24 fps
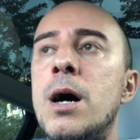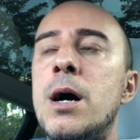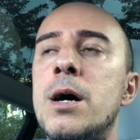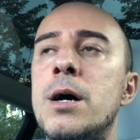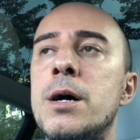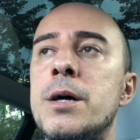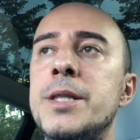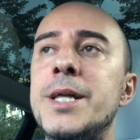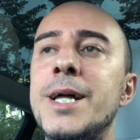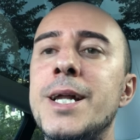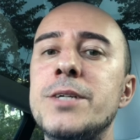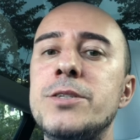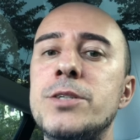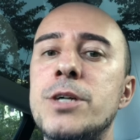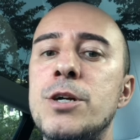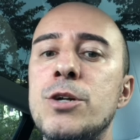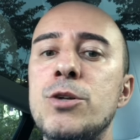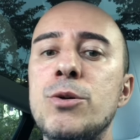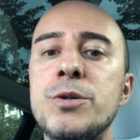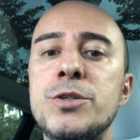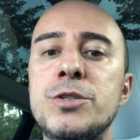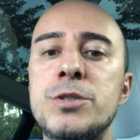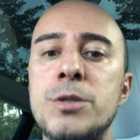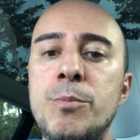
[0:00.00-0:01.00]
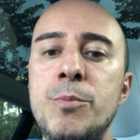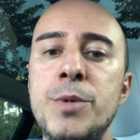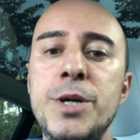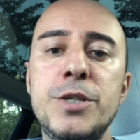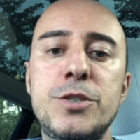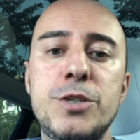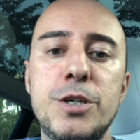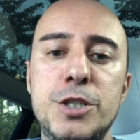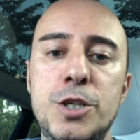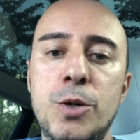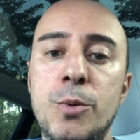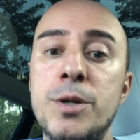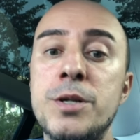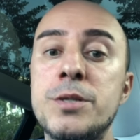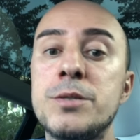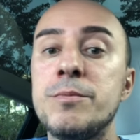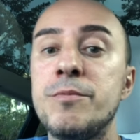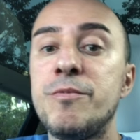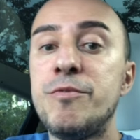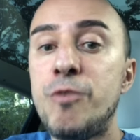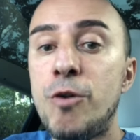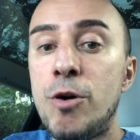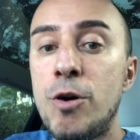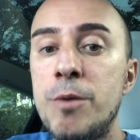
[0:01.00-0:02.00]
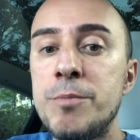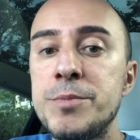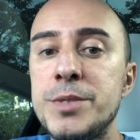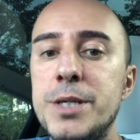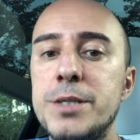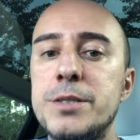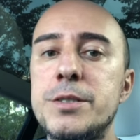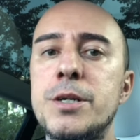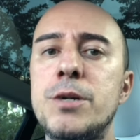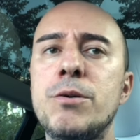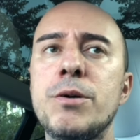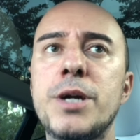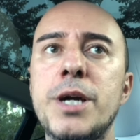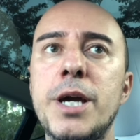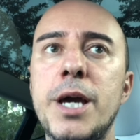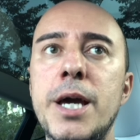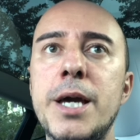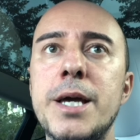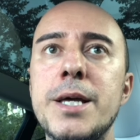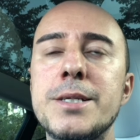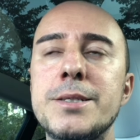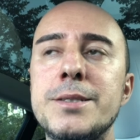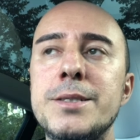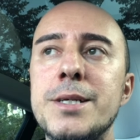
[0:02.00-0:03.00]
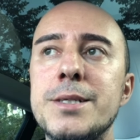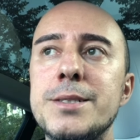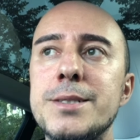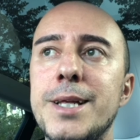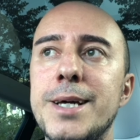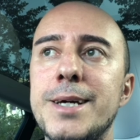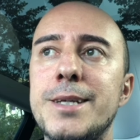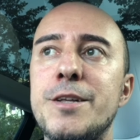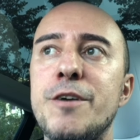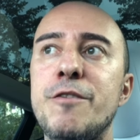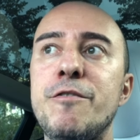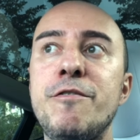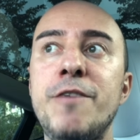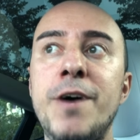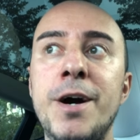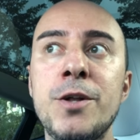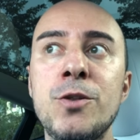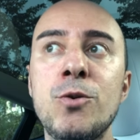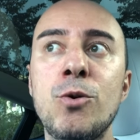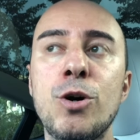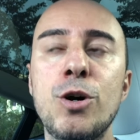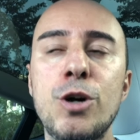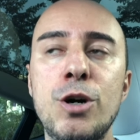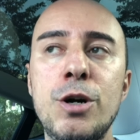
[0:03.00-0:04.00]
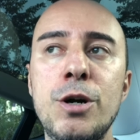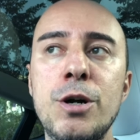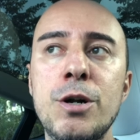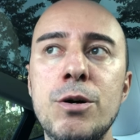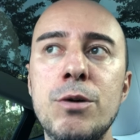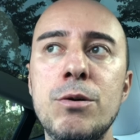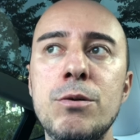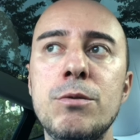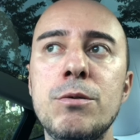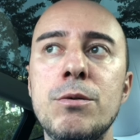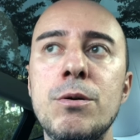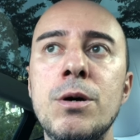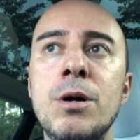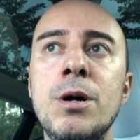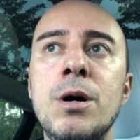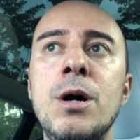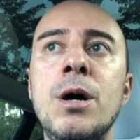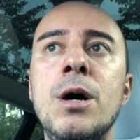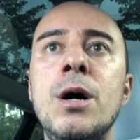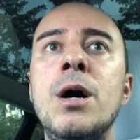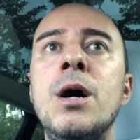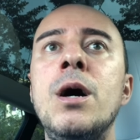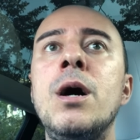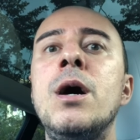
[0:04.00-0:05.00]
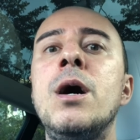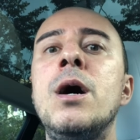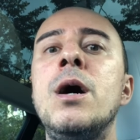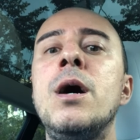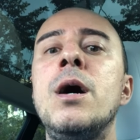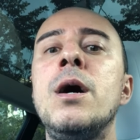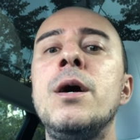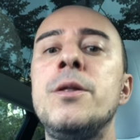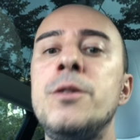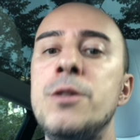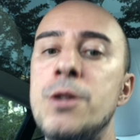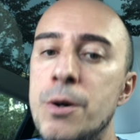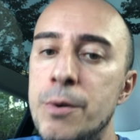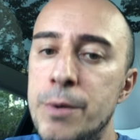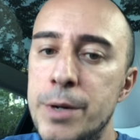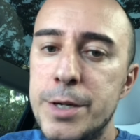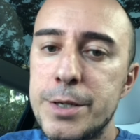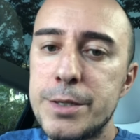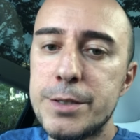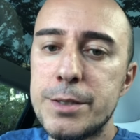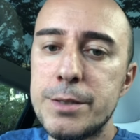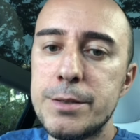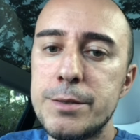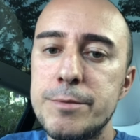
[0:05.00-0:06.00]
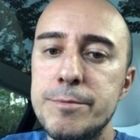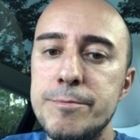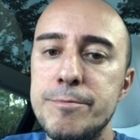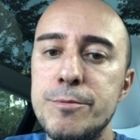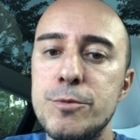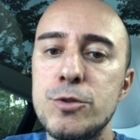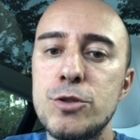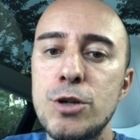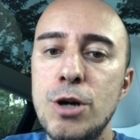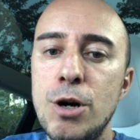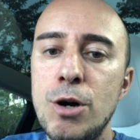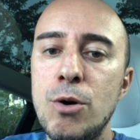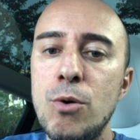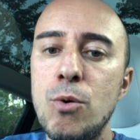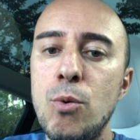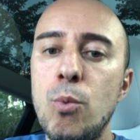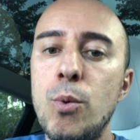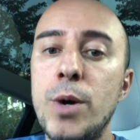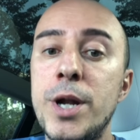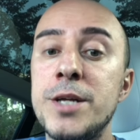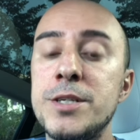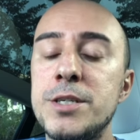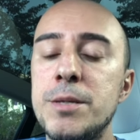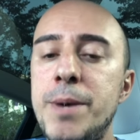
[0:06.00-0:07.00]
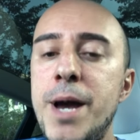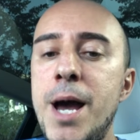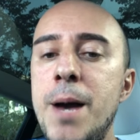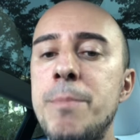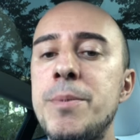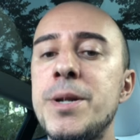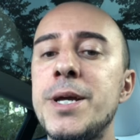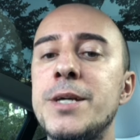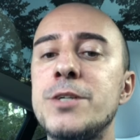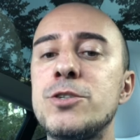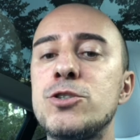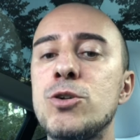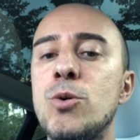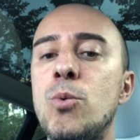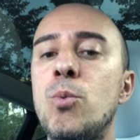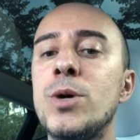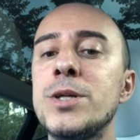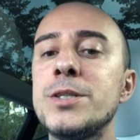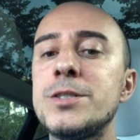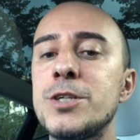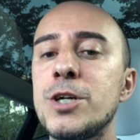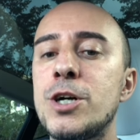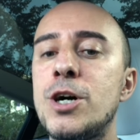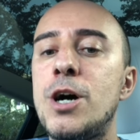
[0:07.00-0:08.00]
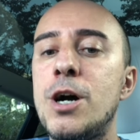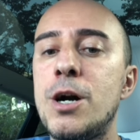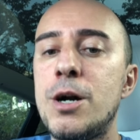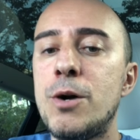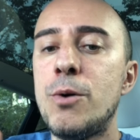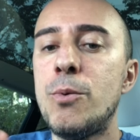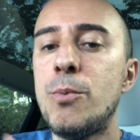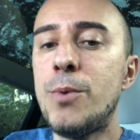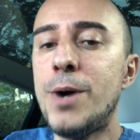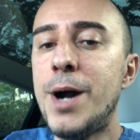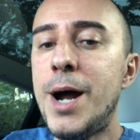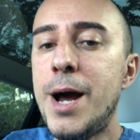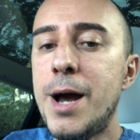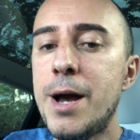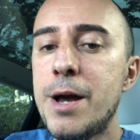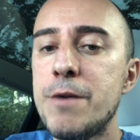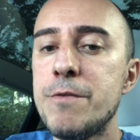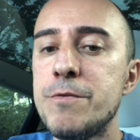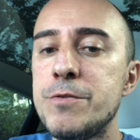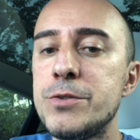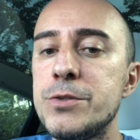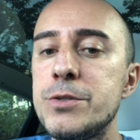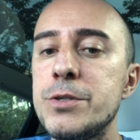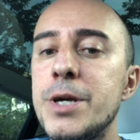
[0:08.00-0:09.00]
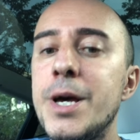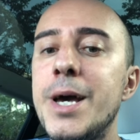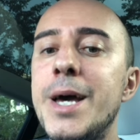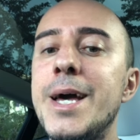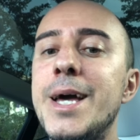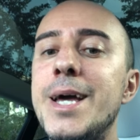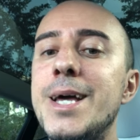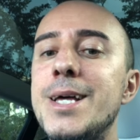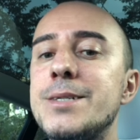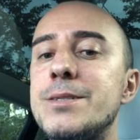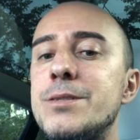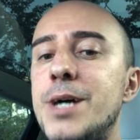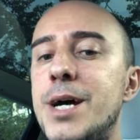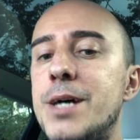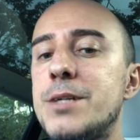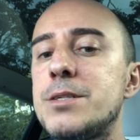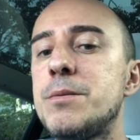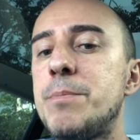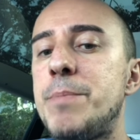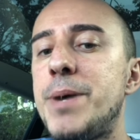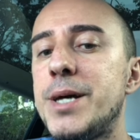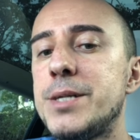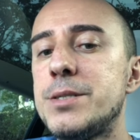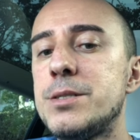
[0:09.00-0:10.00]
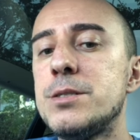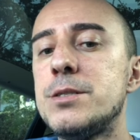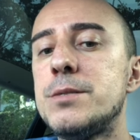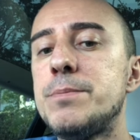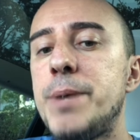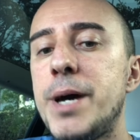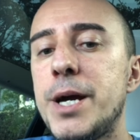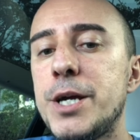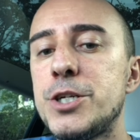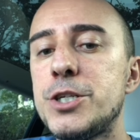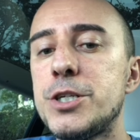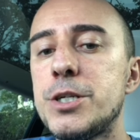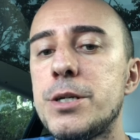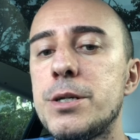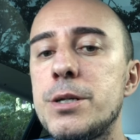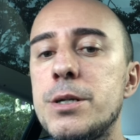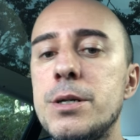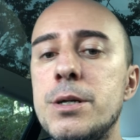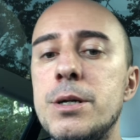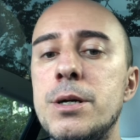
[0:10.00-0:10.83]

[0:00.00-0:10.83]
Then I started doing some research. I went in some forums. I said, okay, is this like the final hurdle? No, it isn't. So what ends up happening is, so once the car arrives, it still has to pass inspection,